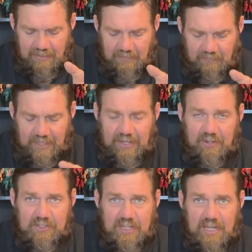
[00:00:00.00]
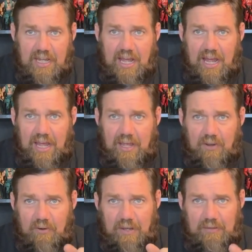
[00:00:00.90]
figures,
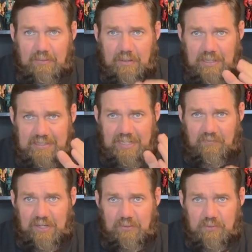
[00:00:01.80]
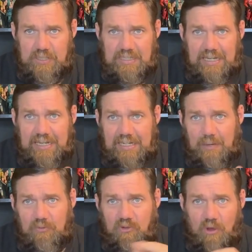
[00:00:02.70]
or not 10, but 10 vehicles that need to come
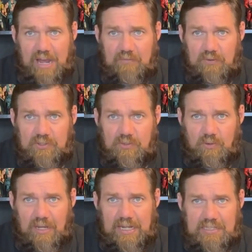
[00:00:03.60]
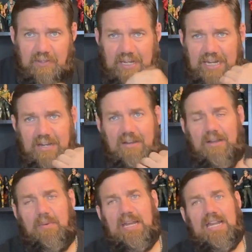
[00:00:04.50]
with drivers, right? So here,
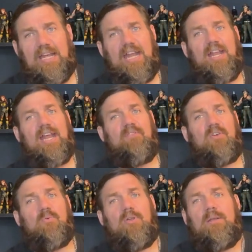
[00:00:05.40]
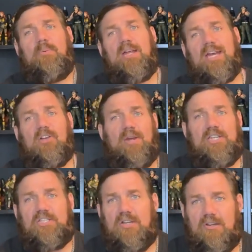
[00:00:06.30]
and if you wanted to put a green
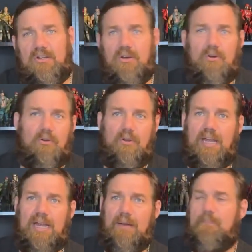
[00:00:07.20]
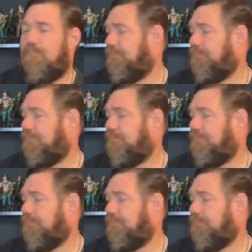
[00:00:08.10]
shirt or a